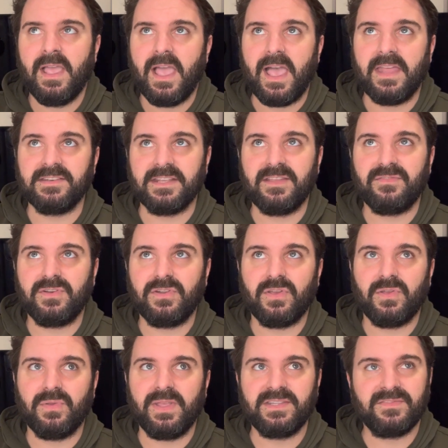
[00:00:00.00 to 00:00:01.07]
And even
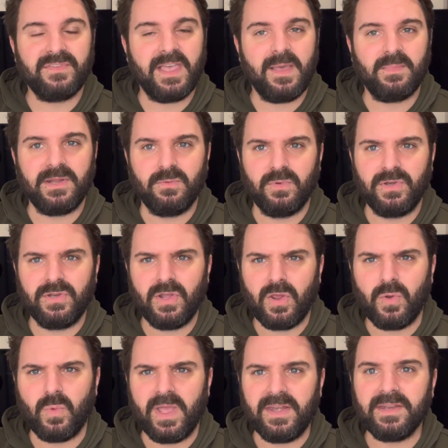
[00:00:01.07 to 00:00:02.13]
though his family were
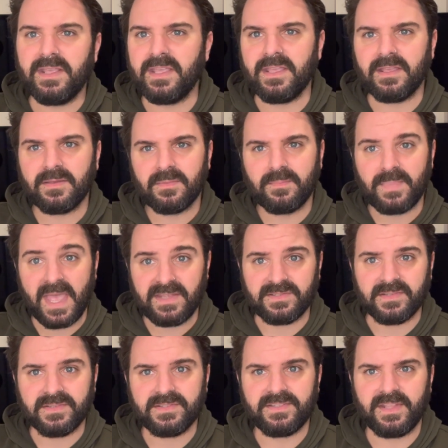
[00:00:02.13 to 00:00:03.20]
nowhere near
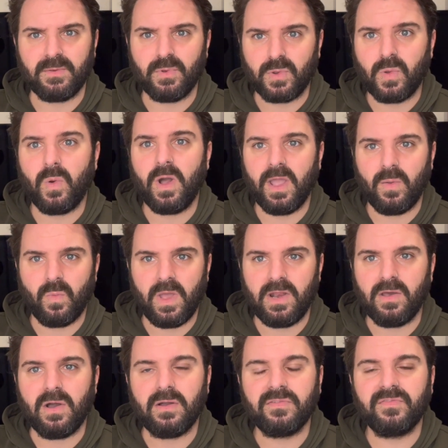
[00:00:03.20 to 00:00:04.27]
peasants, they were quite well
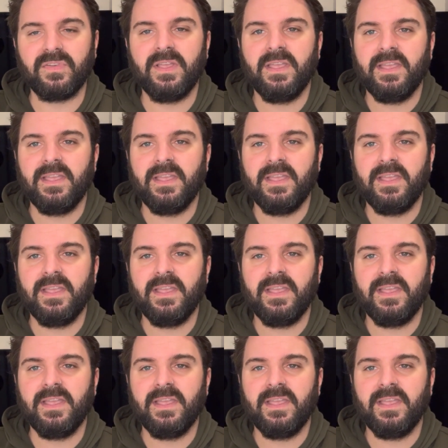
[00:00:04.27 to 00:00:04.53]
off,